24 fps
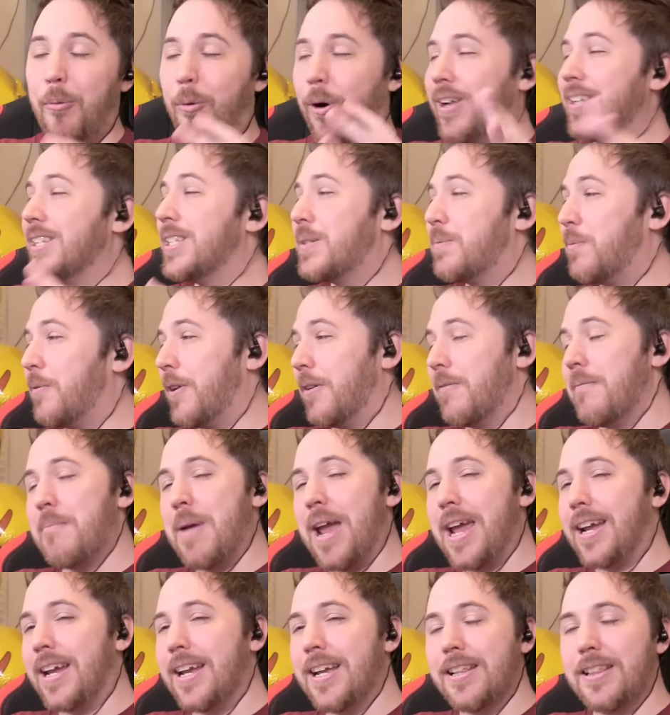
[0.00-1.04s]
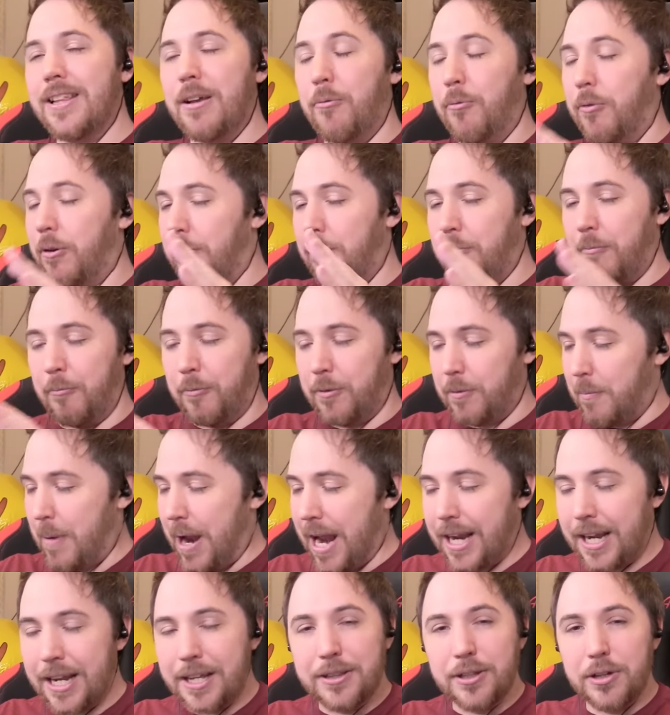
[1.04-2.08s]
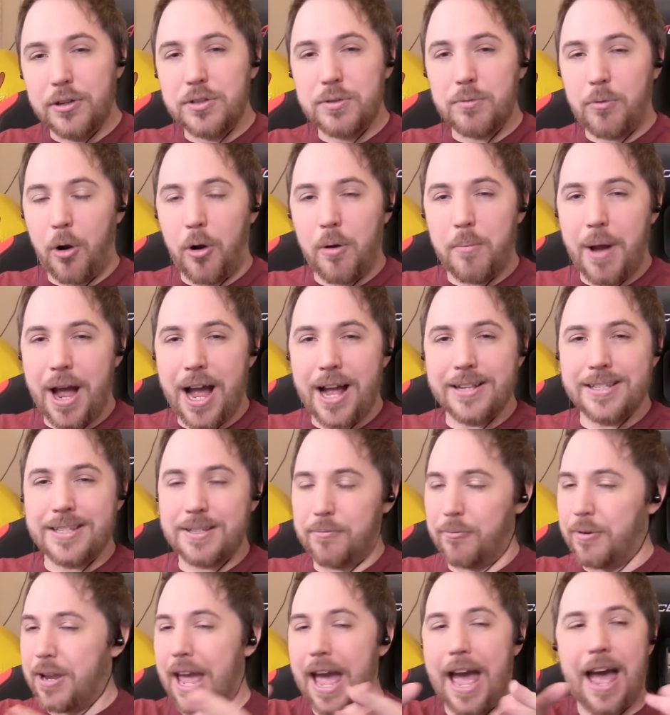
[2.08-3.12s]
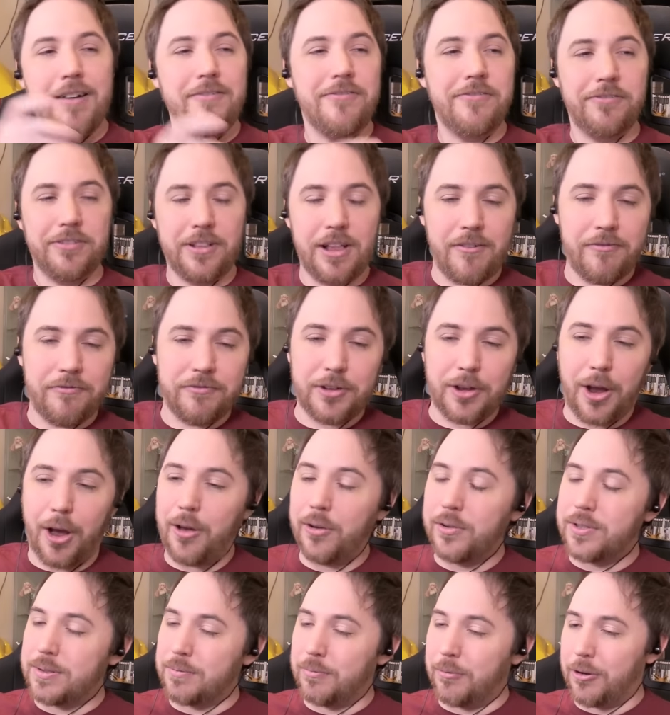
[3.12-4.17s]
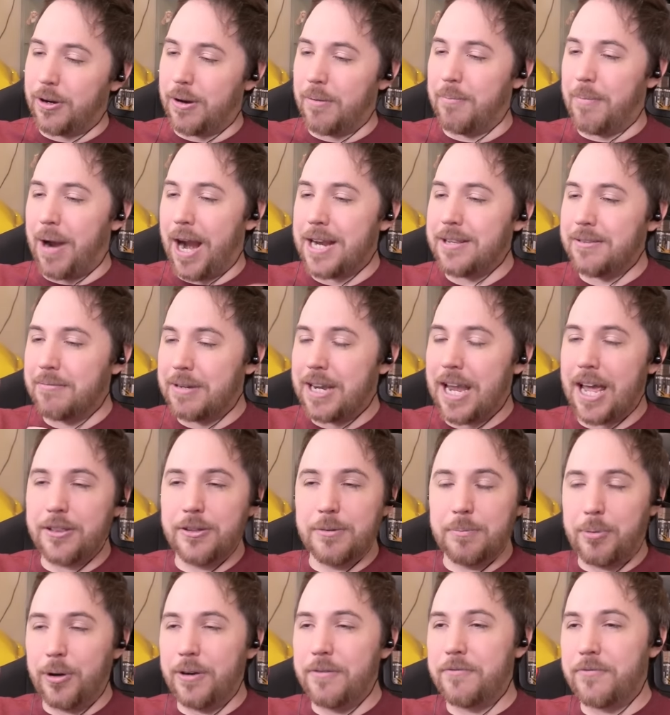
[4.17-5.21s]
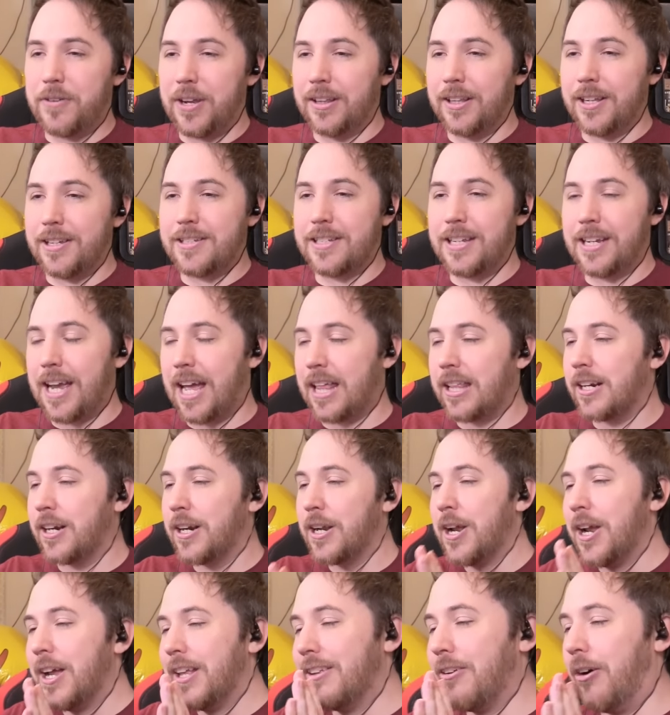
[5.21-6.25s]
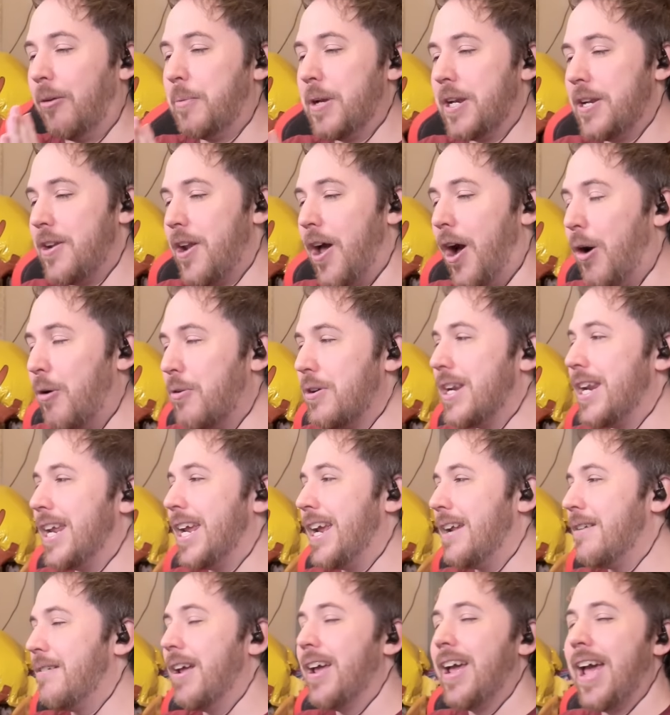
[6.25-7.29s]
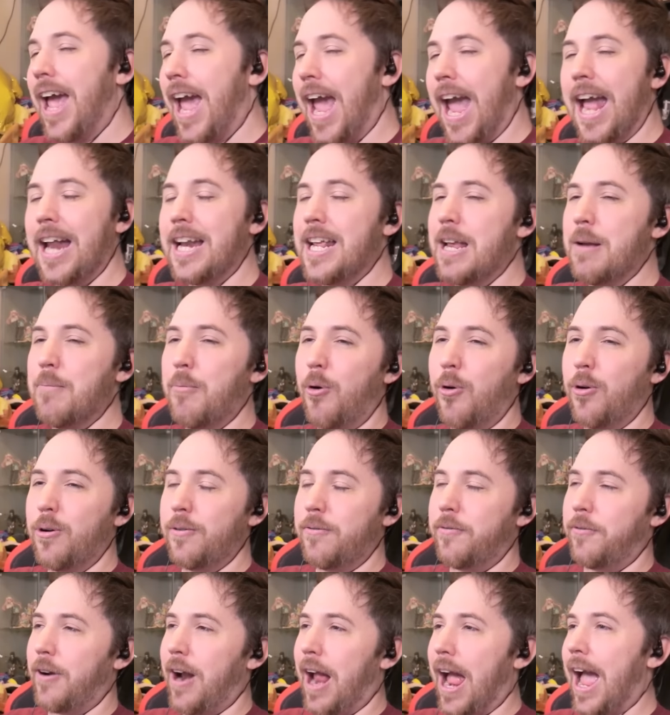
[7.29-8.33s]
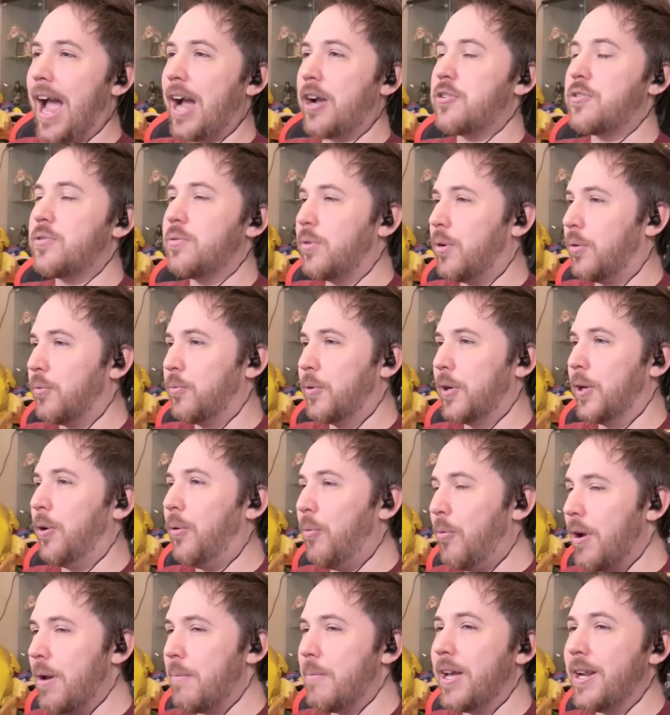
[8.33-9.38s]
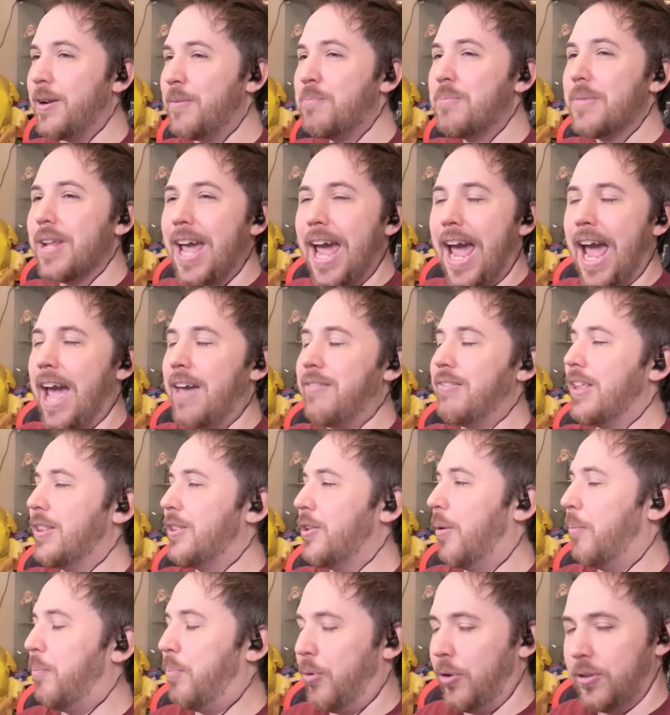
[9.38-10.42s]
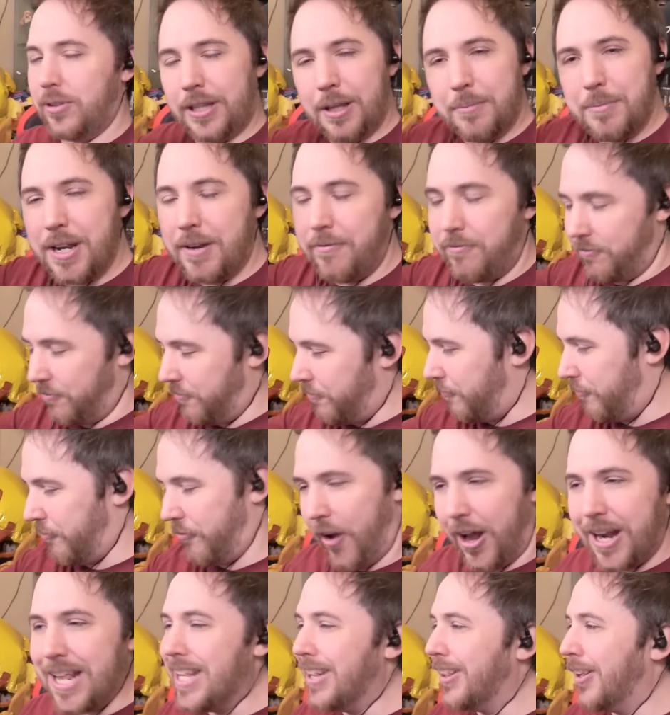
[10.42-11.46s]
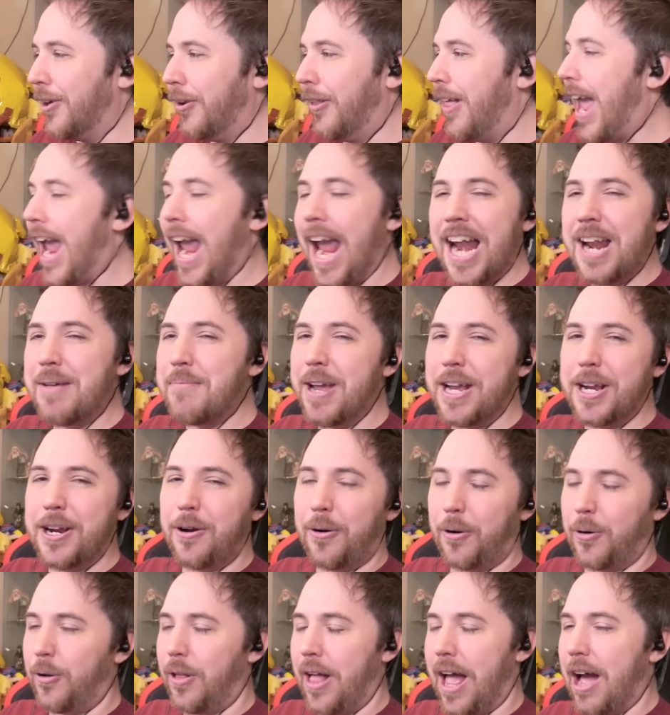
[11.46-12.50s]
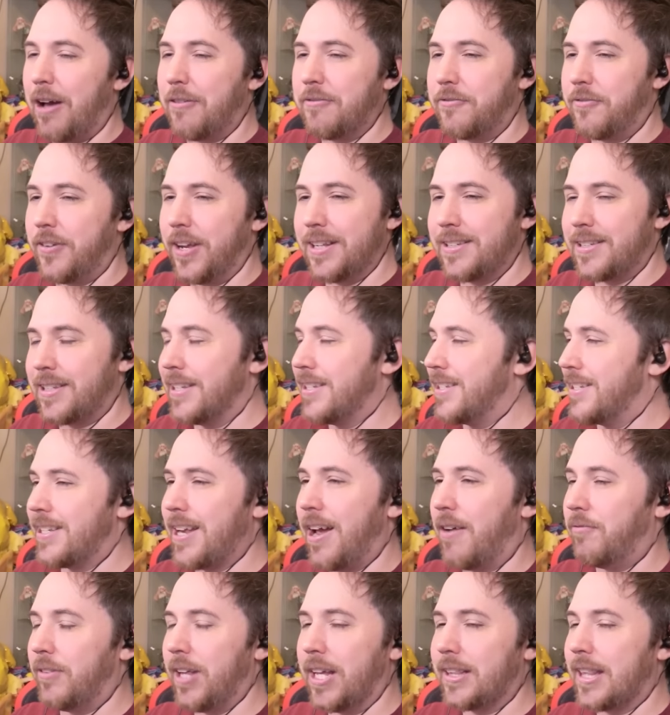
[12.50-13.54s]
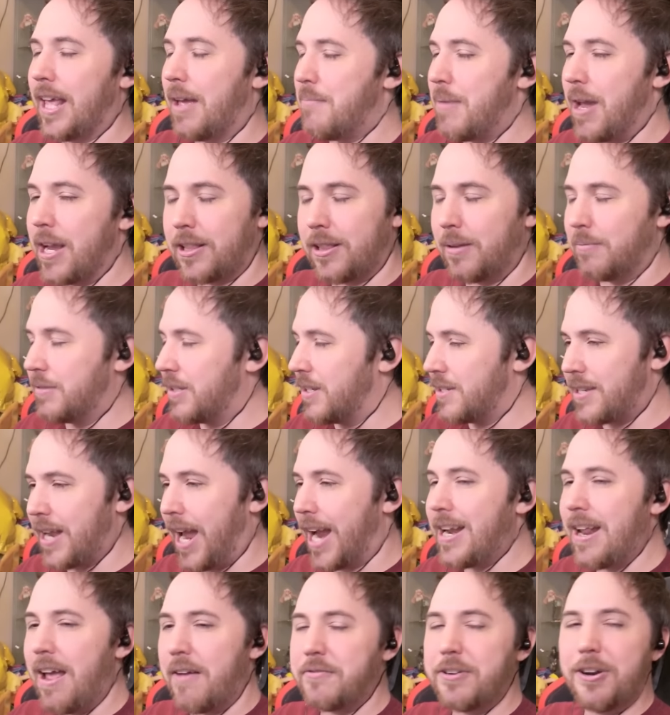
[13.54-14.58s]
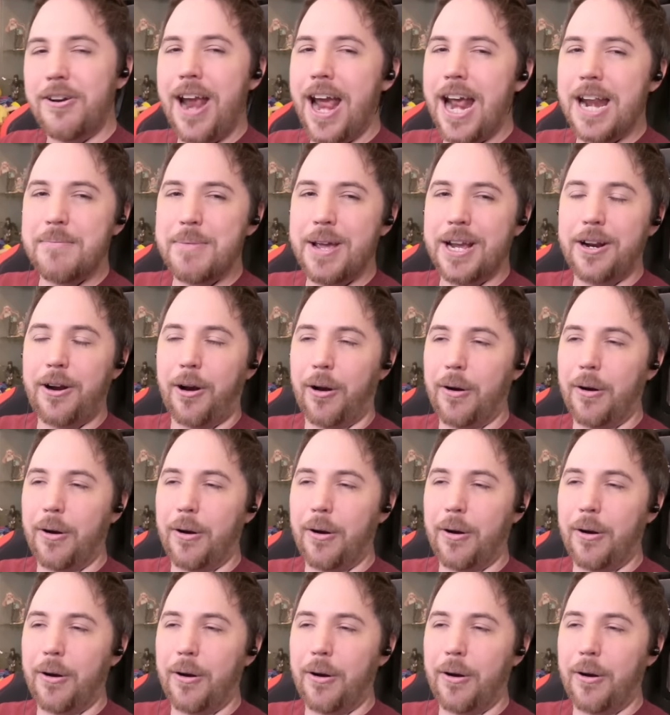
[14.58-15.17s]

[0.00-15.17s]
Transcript: Once we're making those robots, we have fluff dolls. We'll combine them together, put feelings together. There'll be no need anymore for actual real women. And then they'll put them in funny little anime girl outfits and stuff like that. Make them designed after anime